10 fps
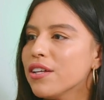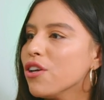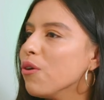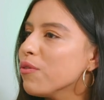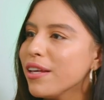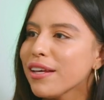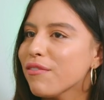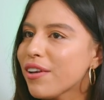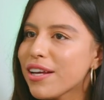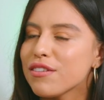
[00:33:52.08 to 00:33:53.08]
don't think
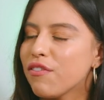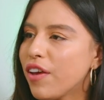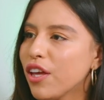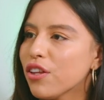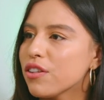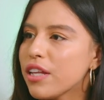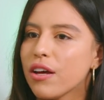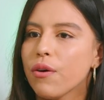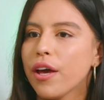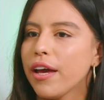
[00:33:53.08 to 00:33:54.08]
of it as a failure. Think,
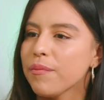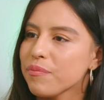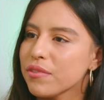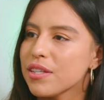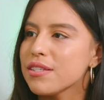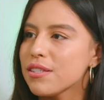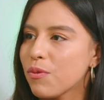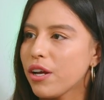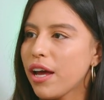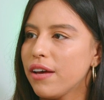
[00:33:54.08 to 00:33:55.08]
okay, this is
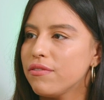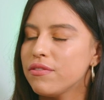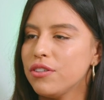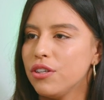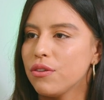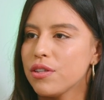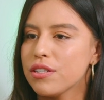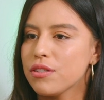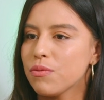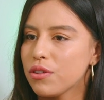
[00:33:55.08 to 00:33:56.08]
what
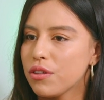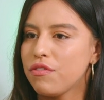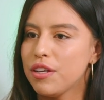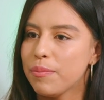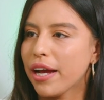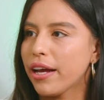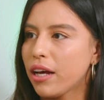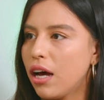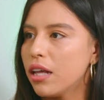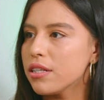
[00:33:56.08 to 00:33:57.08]
the feedback I
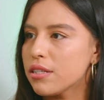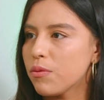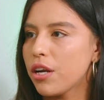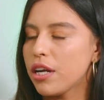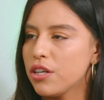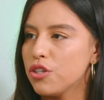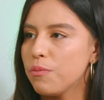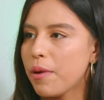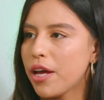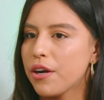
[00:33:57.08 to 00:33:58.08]
got, this is what I need to do
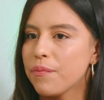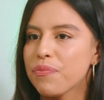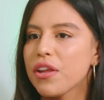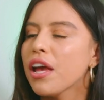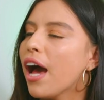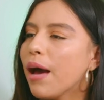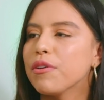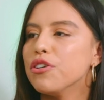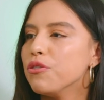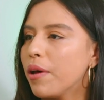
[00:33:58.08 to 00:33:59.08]
better. I'm
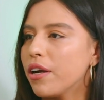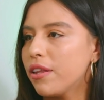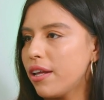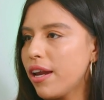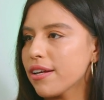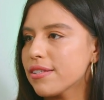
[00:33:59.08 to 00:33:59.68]
going to do better the next